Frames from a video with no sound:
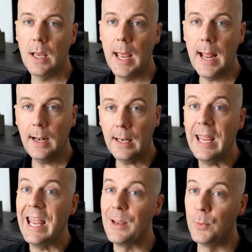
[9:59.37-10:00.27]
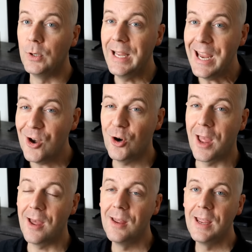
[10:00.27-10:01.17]
and cable
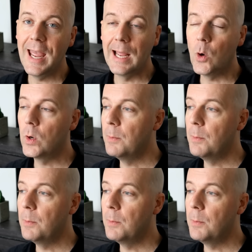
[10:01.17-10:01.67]
internet and go